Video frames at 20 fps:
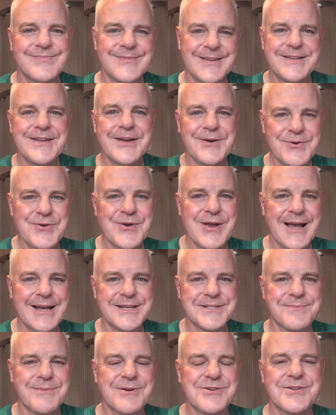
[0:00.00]
to tell you
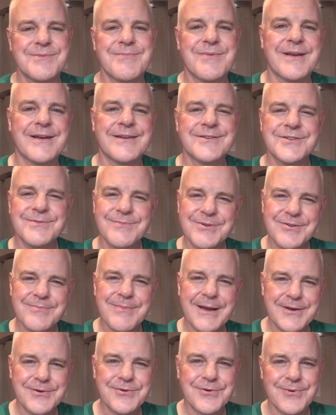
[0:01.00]
guys about something. Some of you
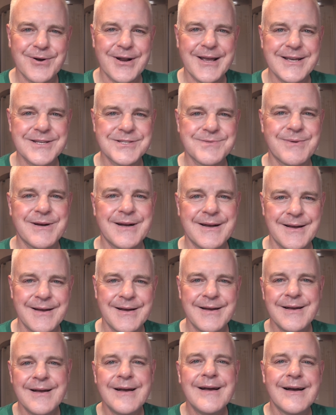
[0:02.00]
might know what it is, but
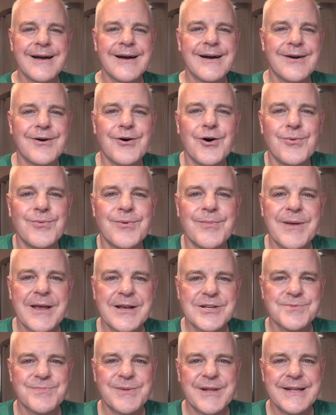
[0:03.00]
uh, all will be
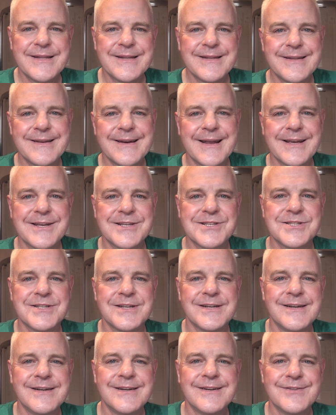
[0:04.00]
explained in the
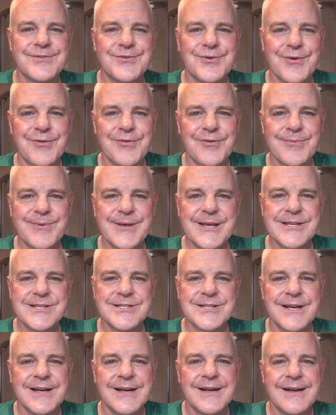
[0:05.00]
next two or three
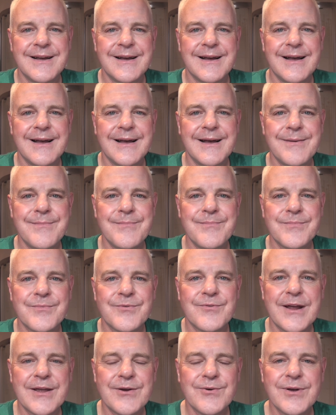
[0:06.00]
weeks. Um,
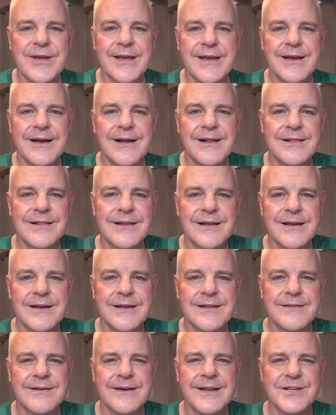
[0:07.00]
right, okay, I'll,
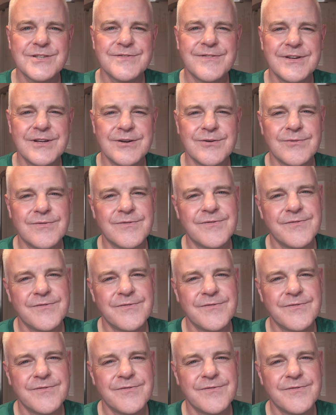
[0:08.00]
uh, the next video,